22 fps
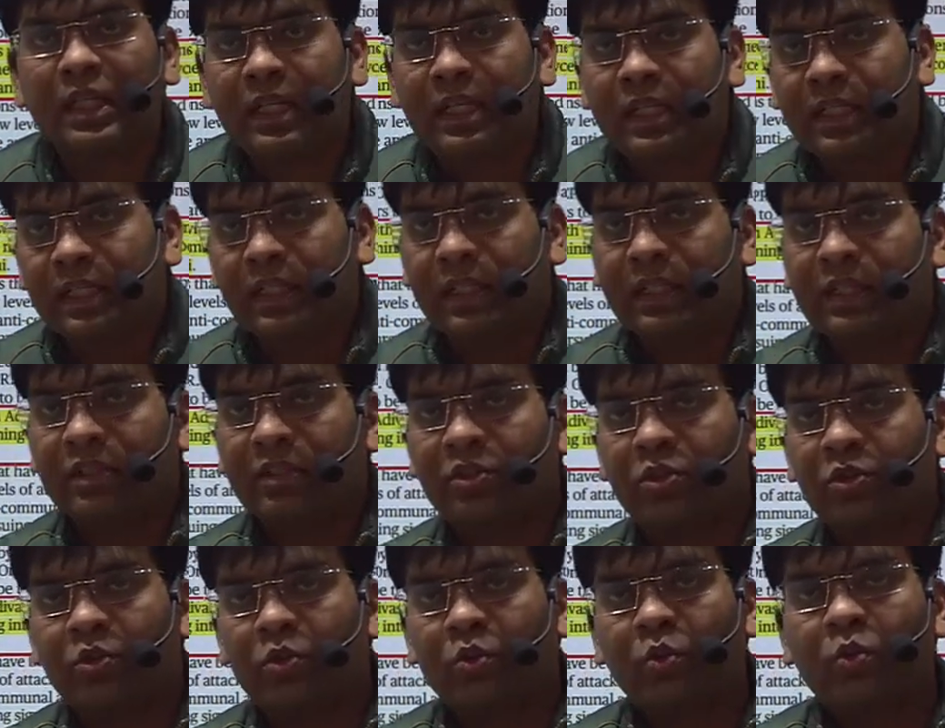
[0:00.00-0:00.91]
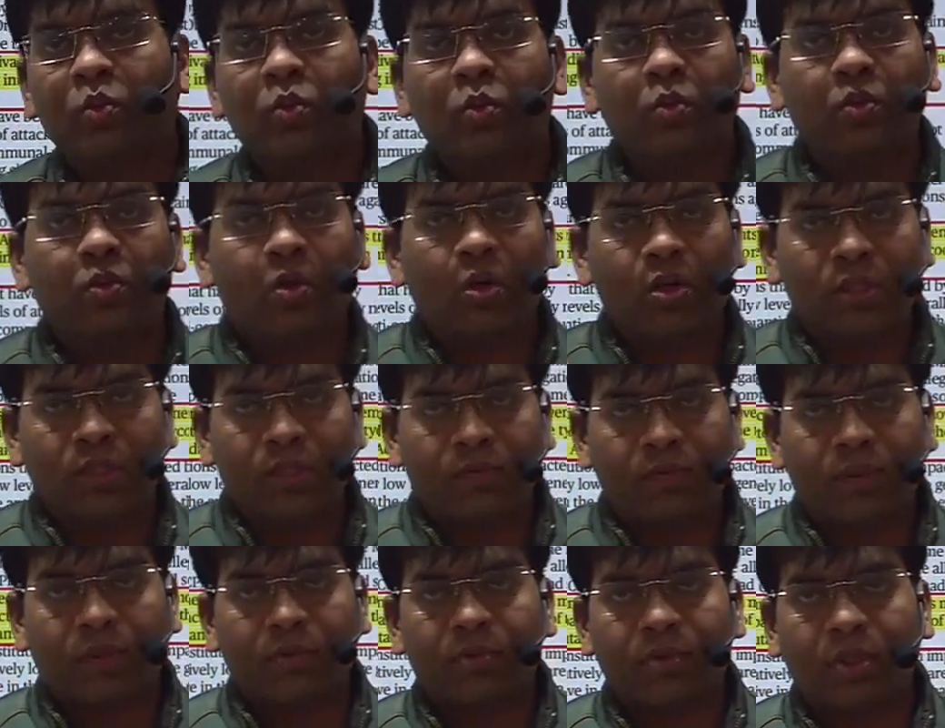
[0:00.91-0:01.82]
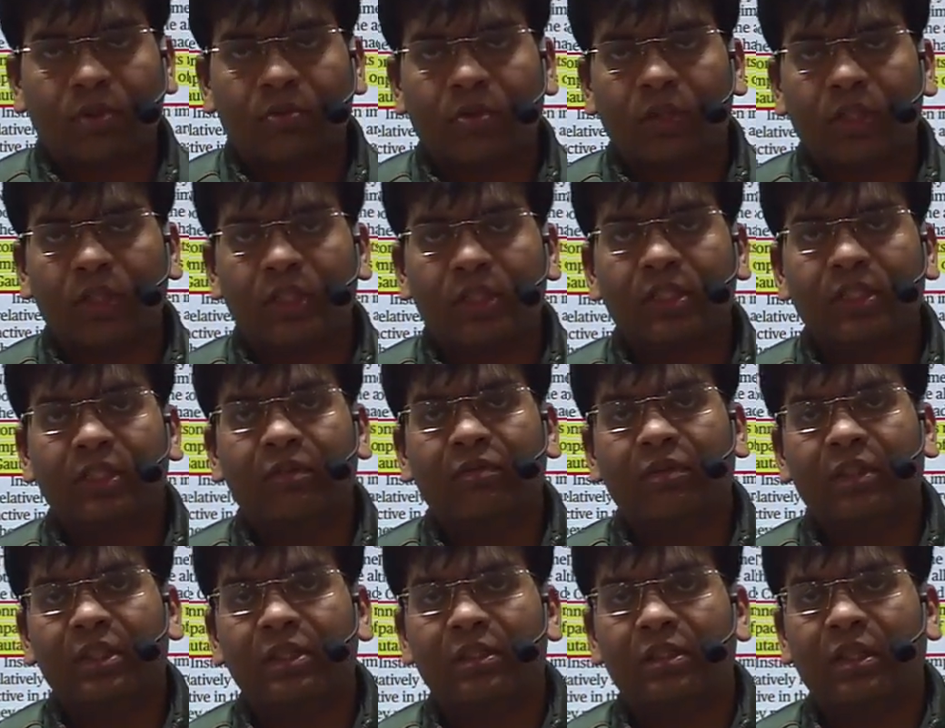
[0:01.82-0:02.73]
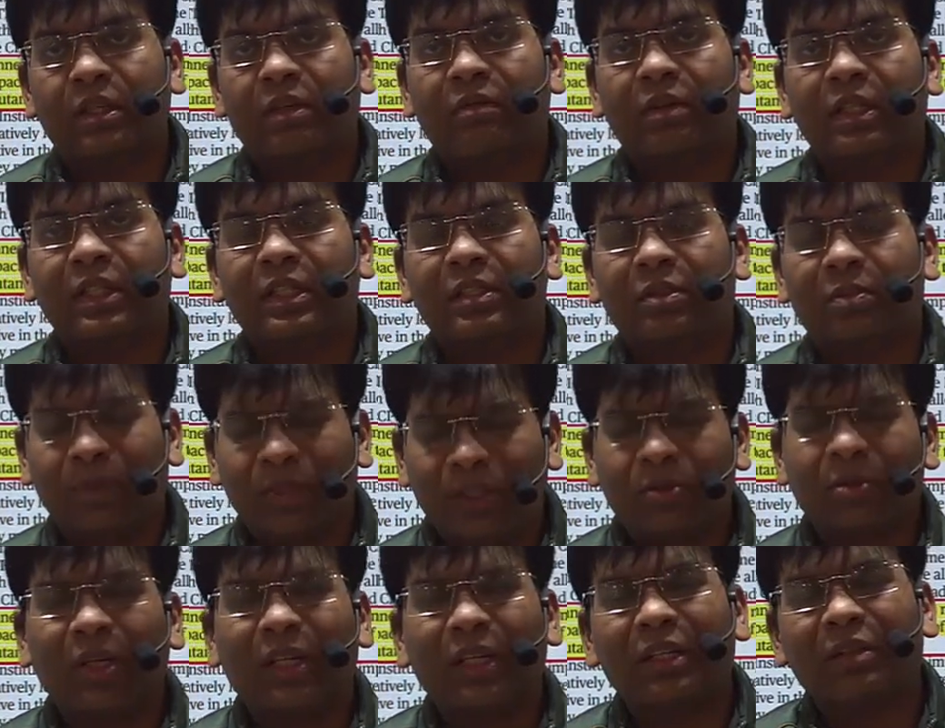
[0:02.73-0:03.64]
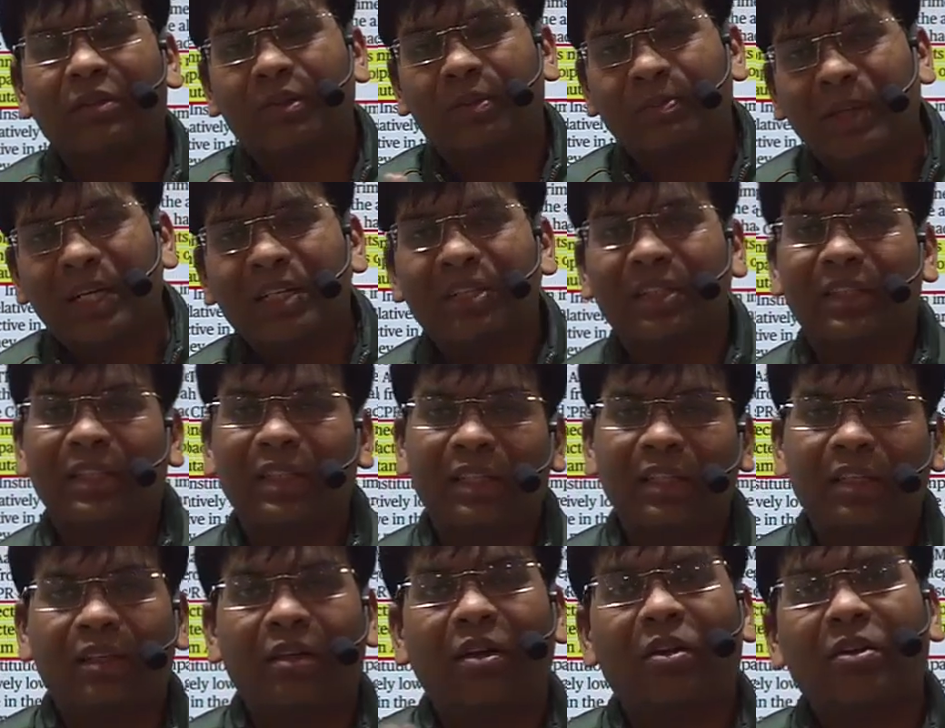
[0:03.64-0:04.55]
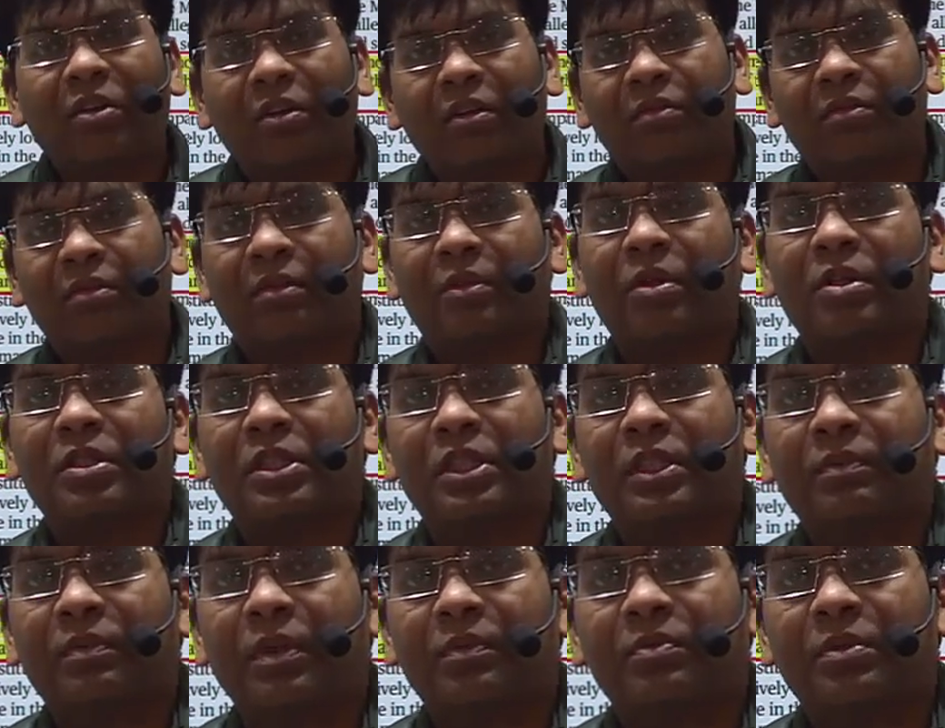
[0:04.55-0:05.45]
There is two concept of secularism, but one is particularly major. There are a lot of concept of